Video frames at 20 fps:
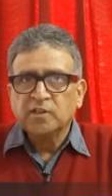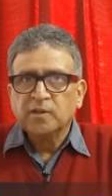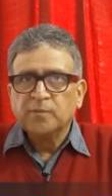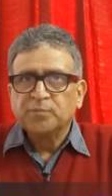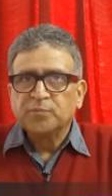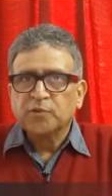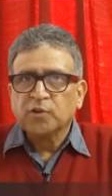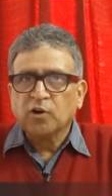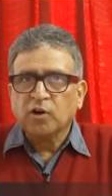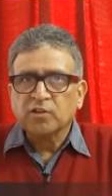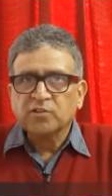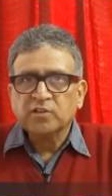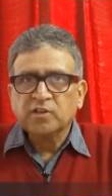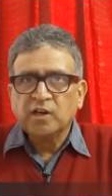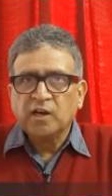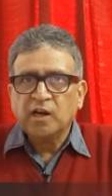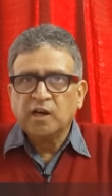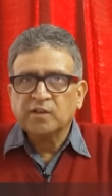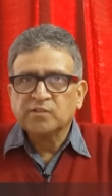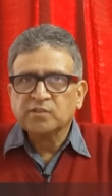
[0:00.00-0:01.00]
The author
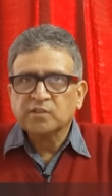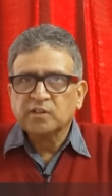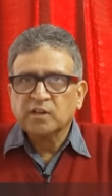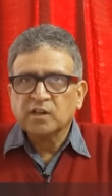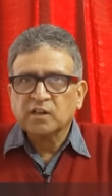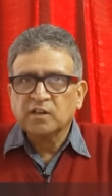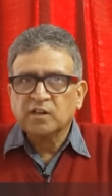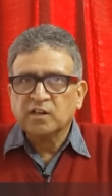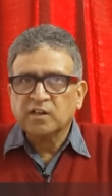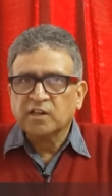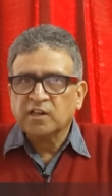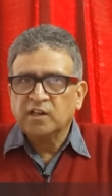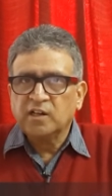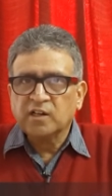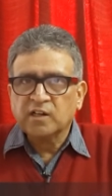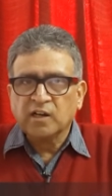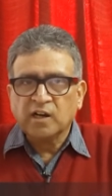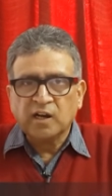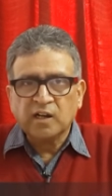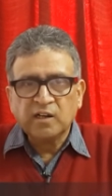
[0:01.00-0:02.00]
has uh, curtailed
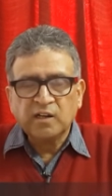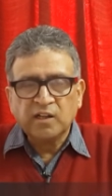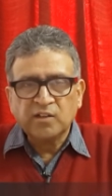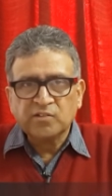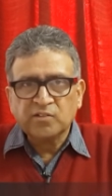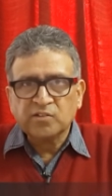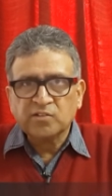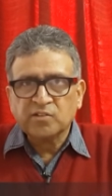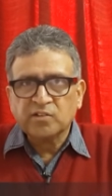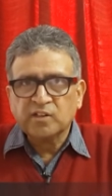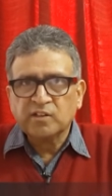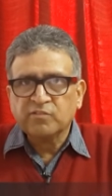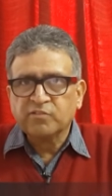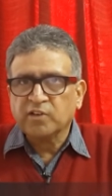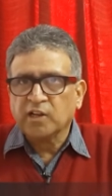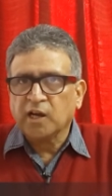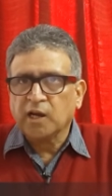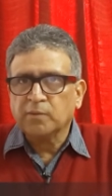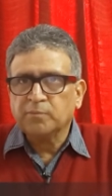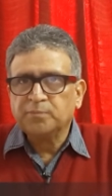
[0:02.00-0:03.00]
unnecessary
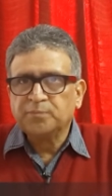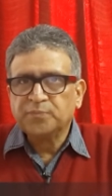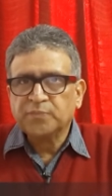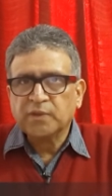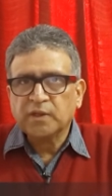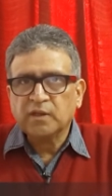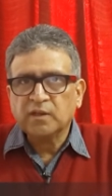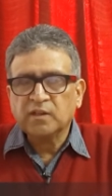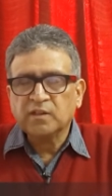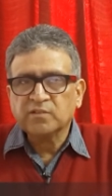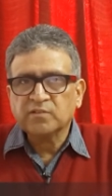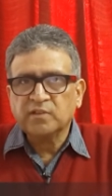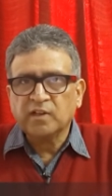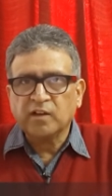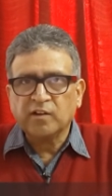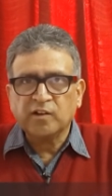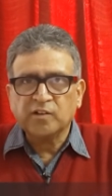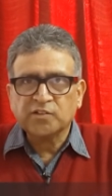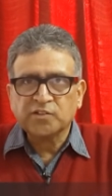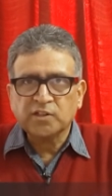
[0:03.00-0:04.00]
flab in his
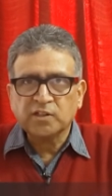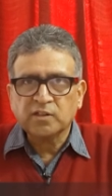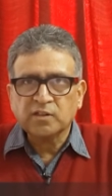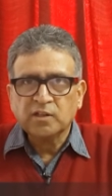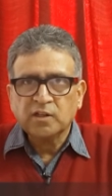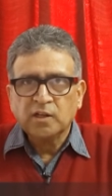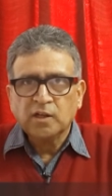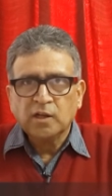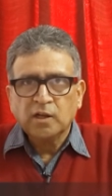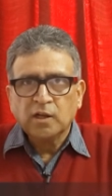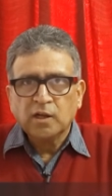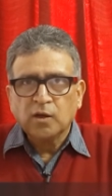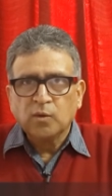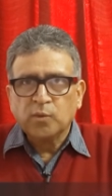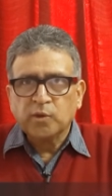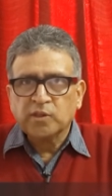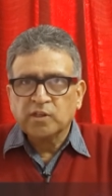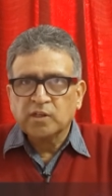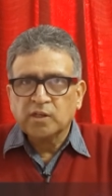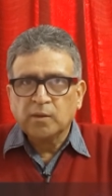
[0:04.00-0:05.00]
narration.
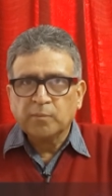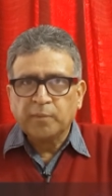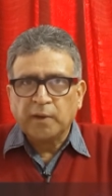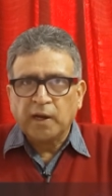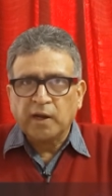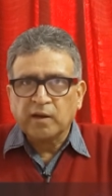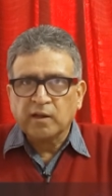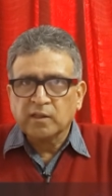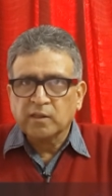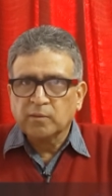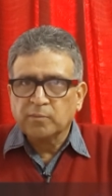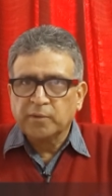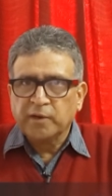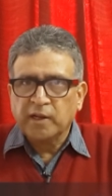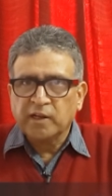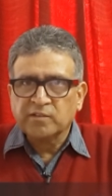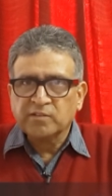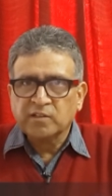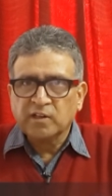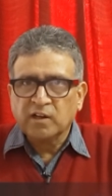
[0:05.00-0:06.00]
Within a para, the
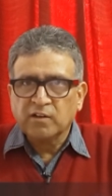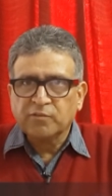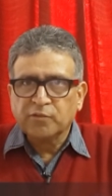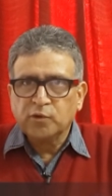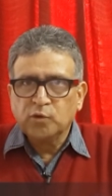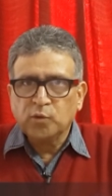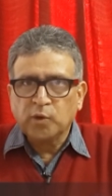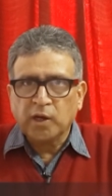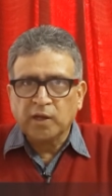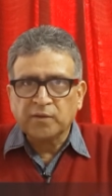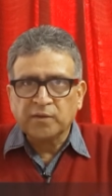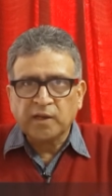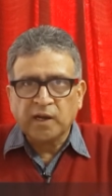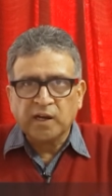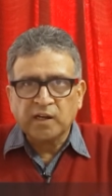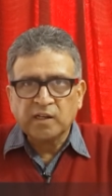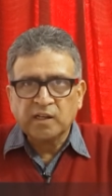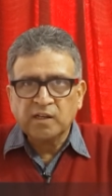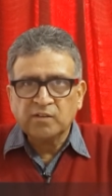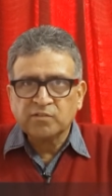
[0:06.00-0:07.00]
breaks are few, and that
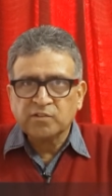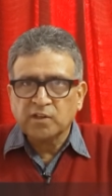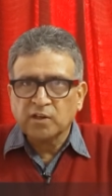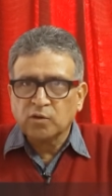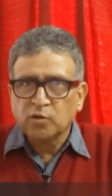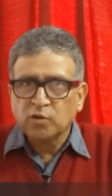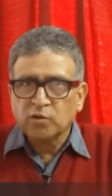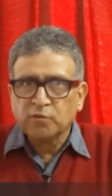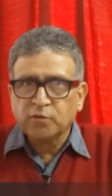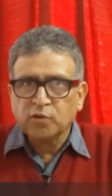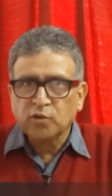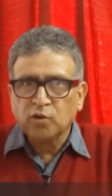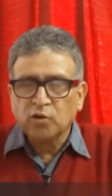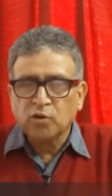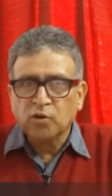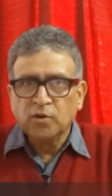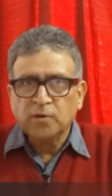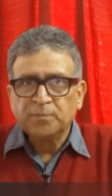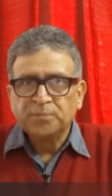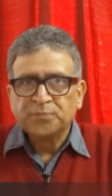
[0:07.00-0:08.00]
gives a good flow
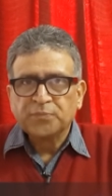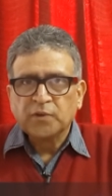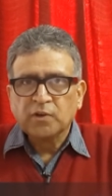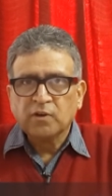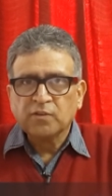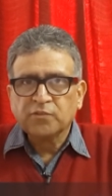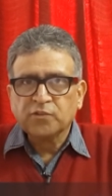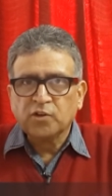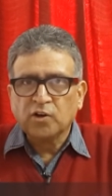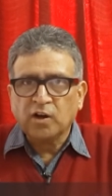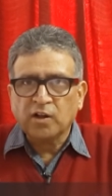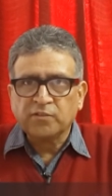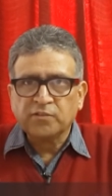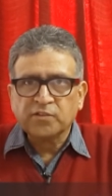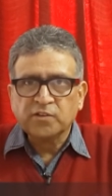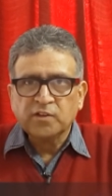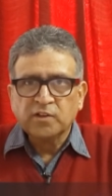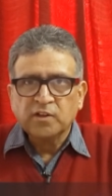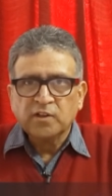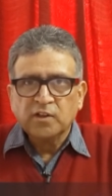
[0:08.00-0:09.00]
of thoughts,
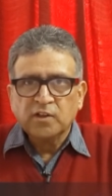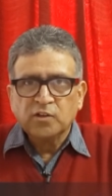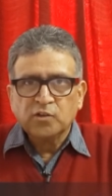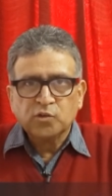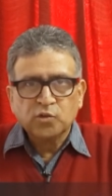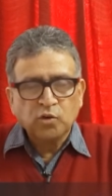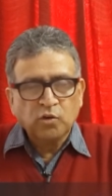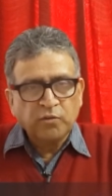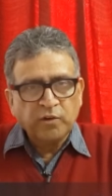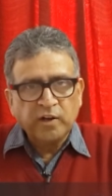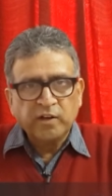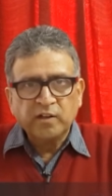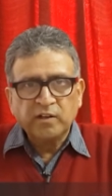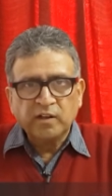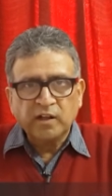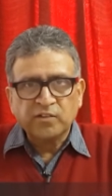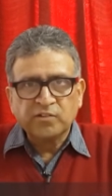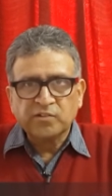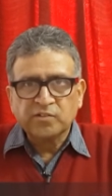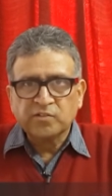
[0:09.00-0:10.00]
so very
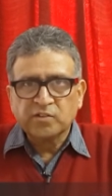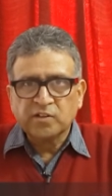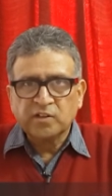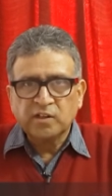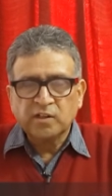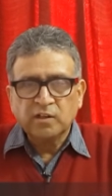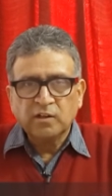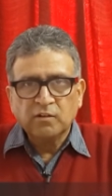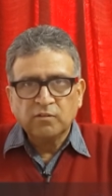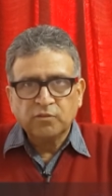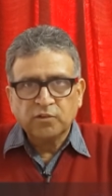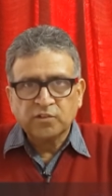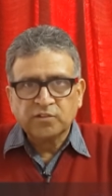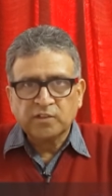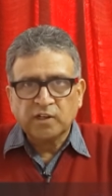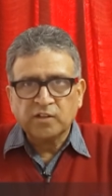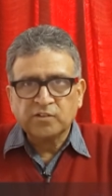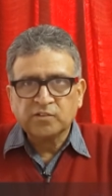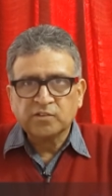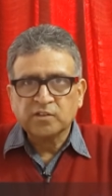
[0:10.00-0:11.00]
necessary for
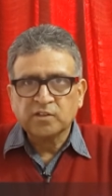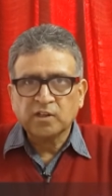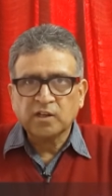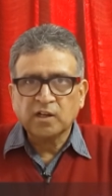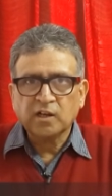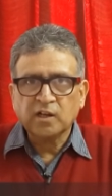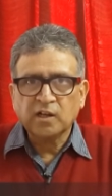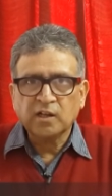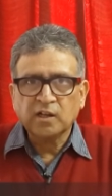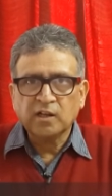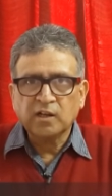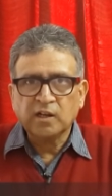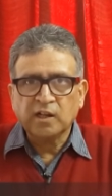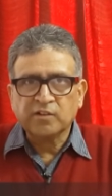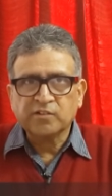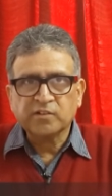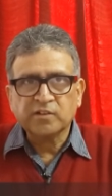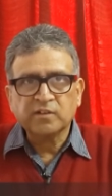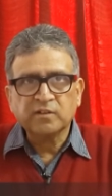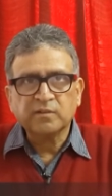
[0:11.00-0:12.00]
such uh,
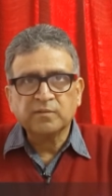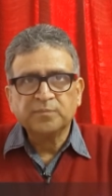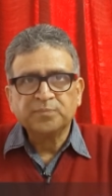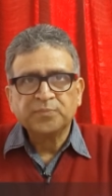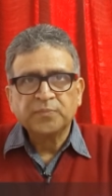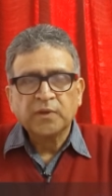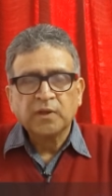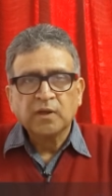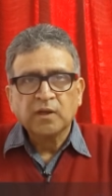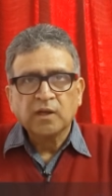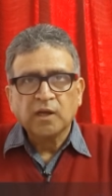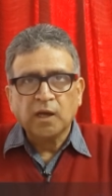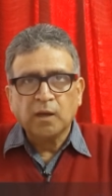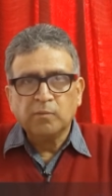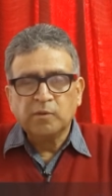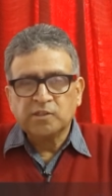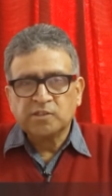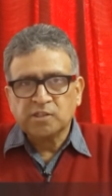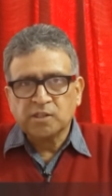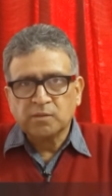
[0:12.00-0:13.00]
lesson
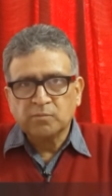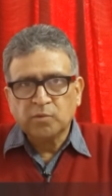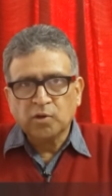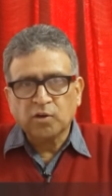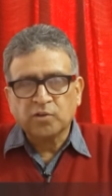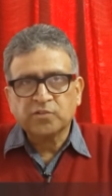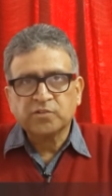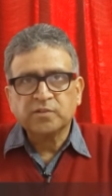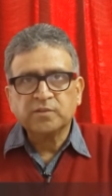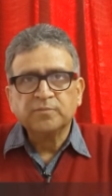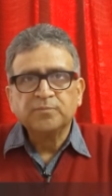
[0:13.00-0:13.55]
emitting books.